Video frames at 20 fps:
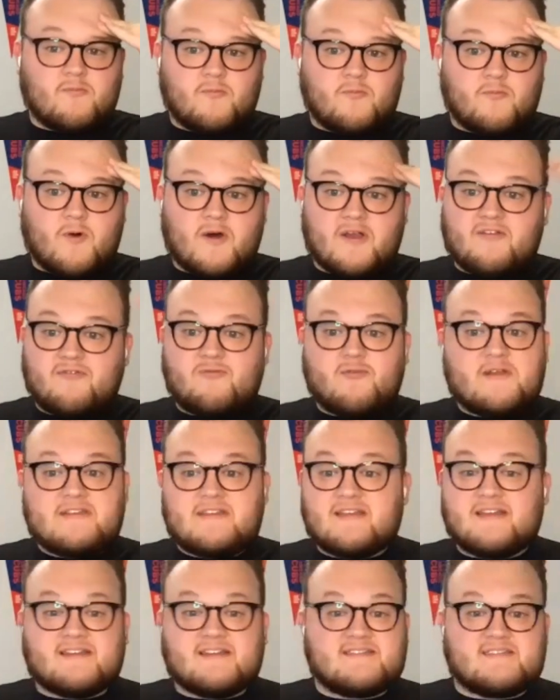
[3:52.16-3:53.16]
what if we
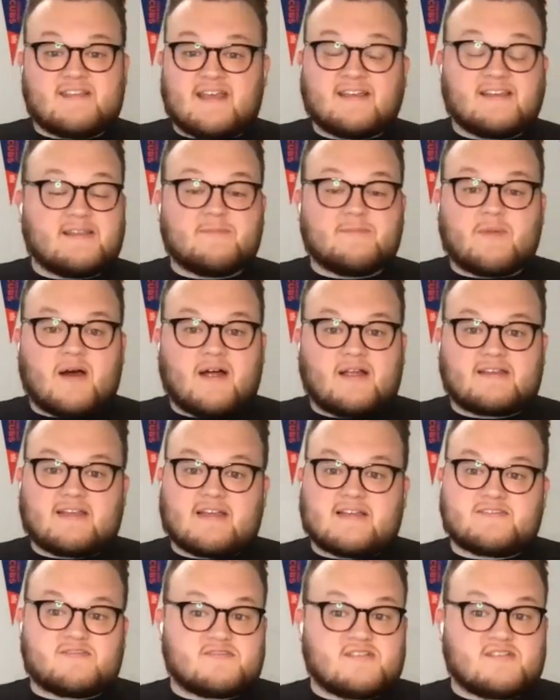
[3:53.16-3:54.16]
did a daily
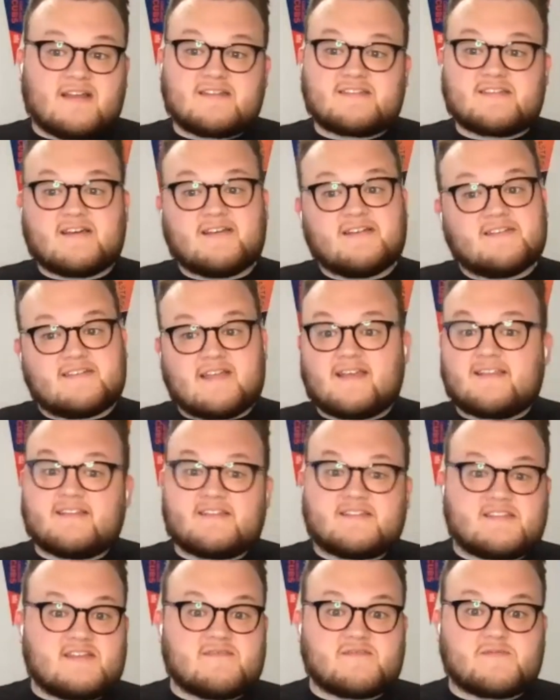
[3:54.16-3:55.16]
podcast? There's not a ton of daily
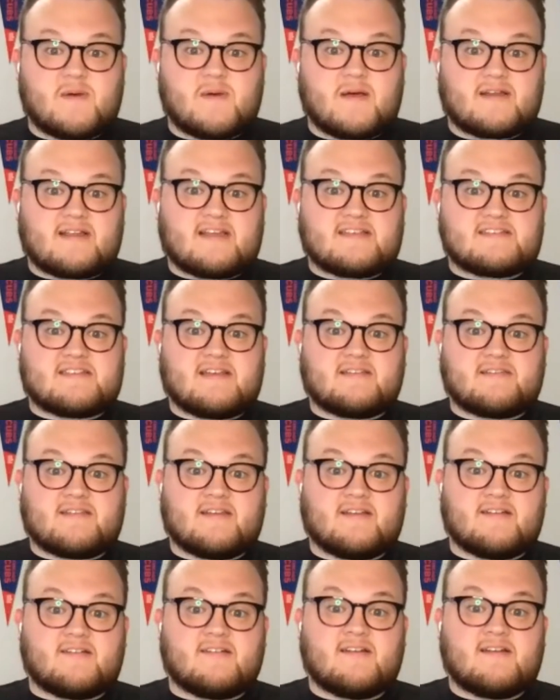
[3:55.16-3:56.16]
Chiefs podcasts out
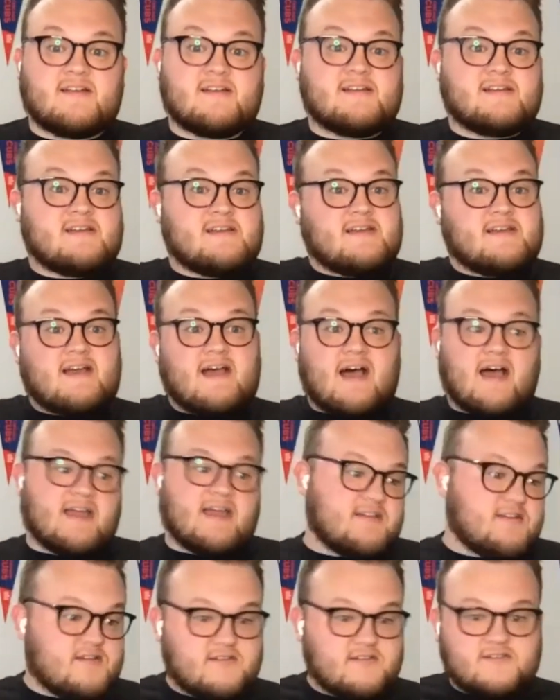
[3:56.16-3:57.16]
there. I
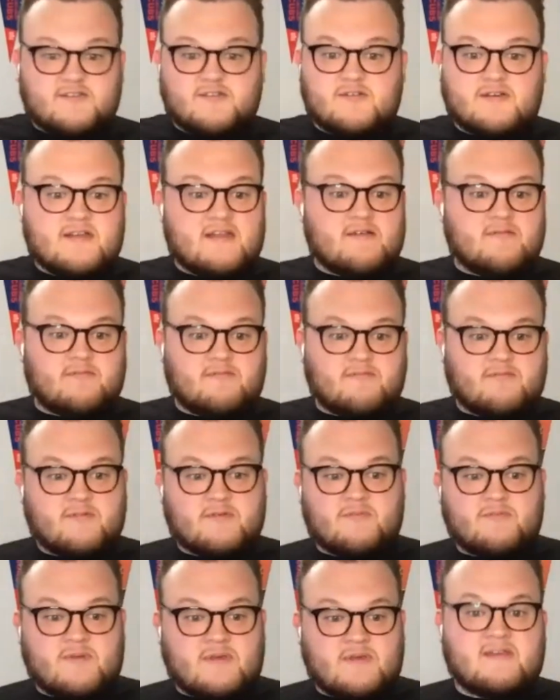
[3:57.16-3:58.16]
could do it. It
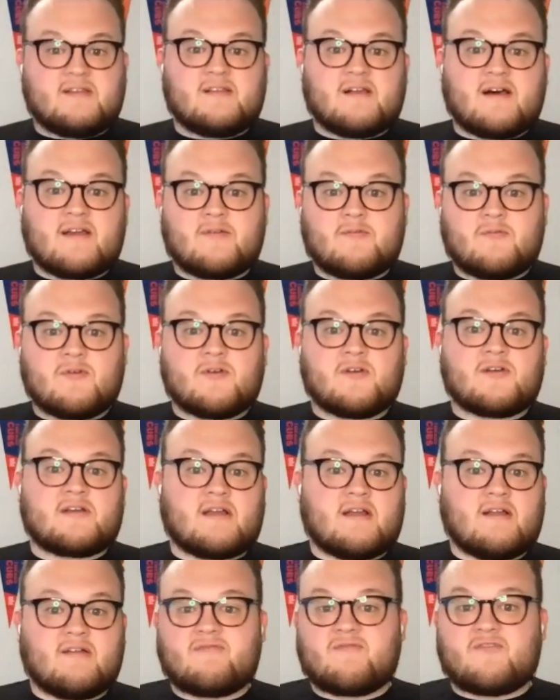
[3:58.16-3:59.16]
would be a lot of work.
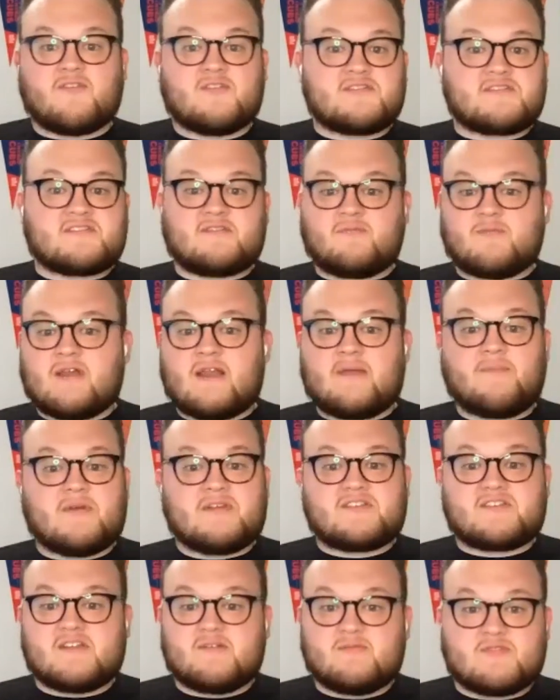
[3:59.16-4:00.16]
At first, when I
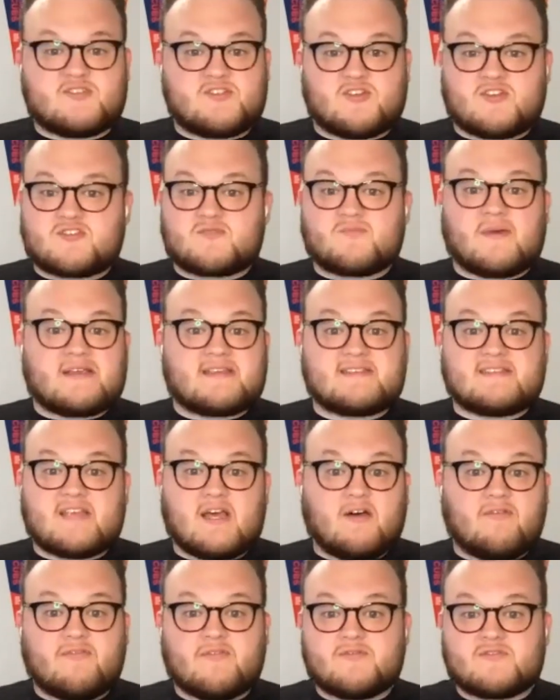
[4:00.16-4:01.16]
pitched it, it was just
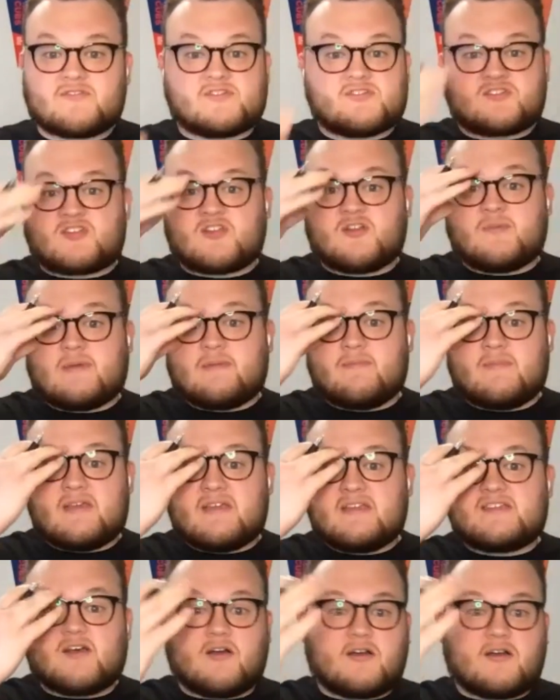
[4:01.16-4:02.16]
myself. It was just going to be
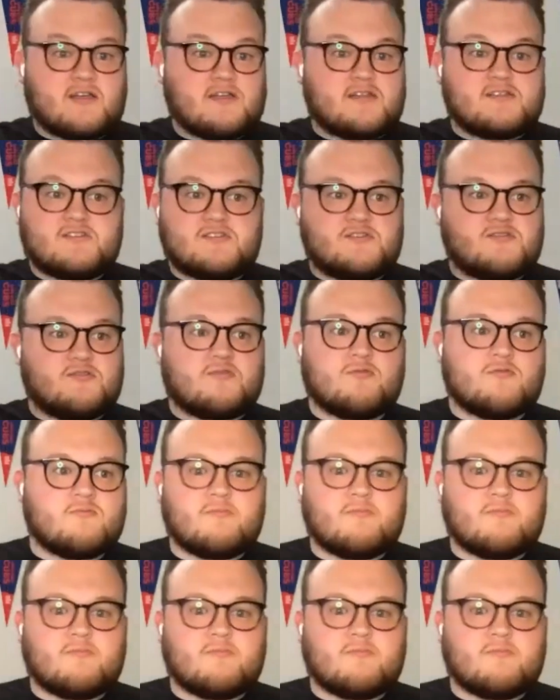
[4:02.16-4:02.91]
me talking to